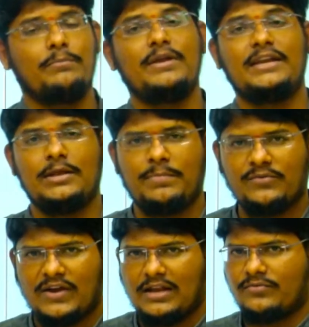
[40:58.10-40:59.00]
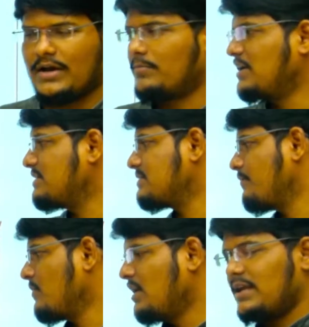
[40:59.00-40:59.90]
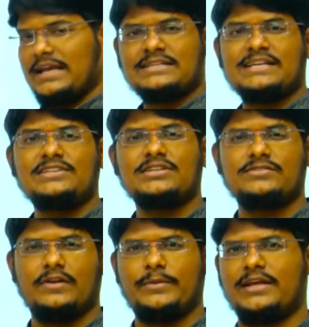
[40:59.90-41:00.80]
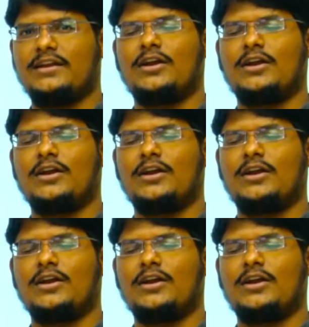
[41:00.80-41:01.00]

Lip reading: BTP file formats. Extensions will be there now,